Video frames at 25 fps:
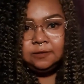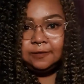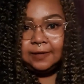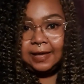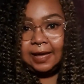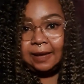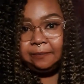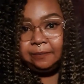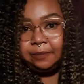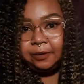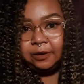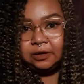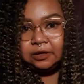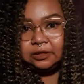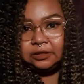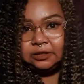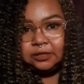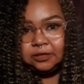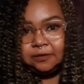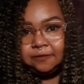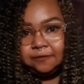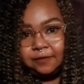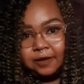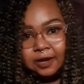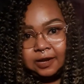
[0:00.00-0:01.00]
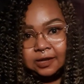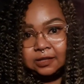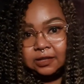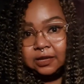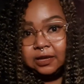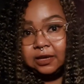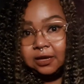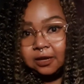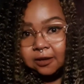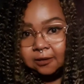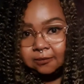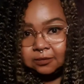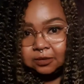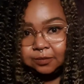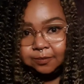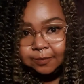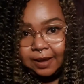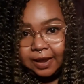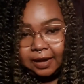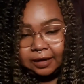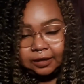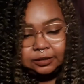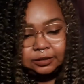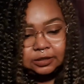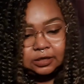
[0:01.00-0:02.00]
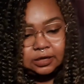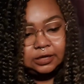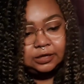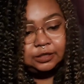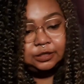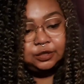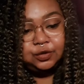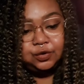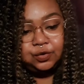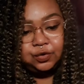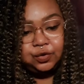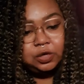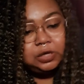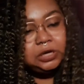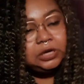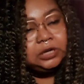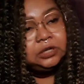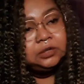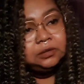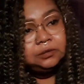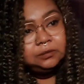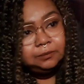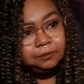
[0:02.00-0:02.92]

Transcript: that person finally comes back into your